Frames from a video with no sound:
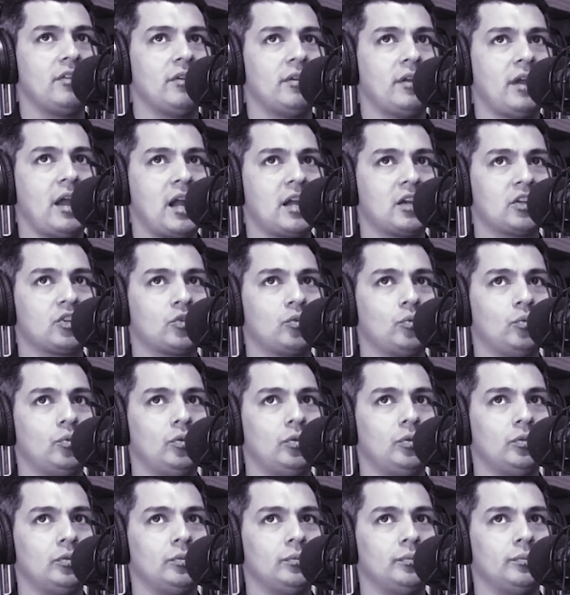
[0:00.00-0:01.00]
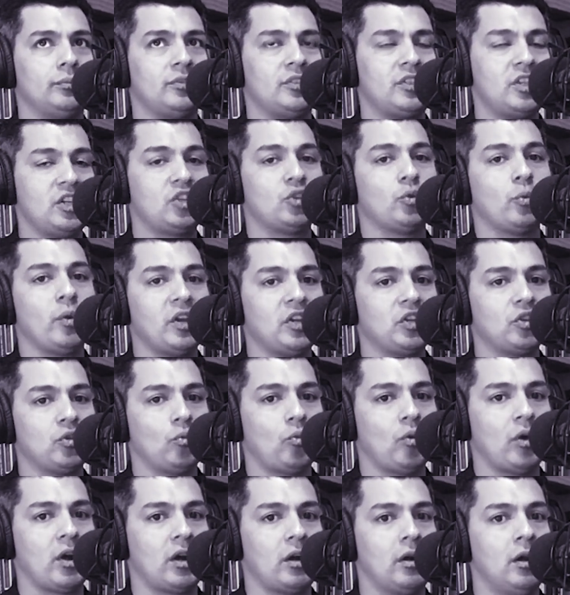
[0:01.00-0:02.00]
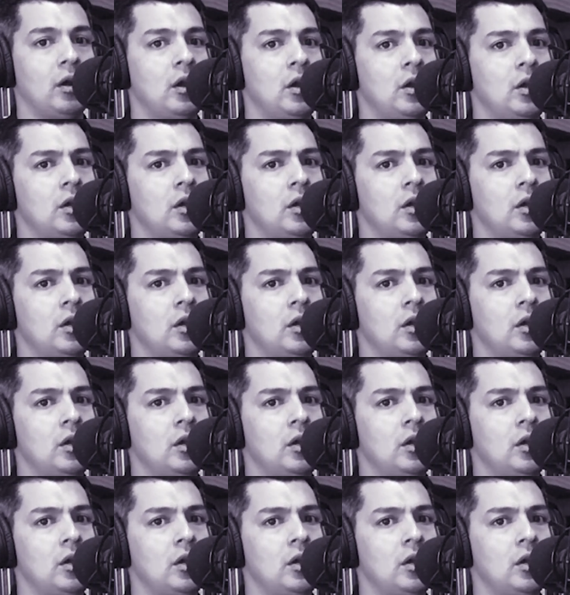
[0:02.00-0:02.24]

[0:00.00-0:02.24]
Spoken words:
actual situation where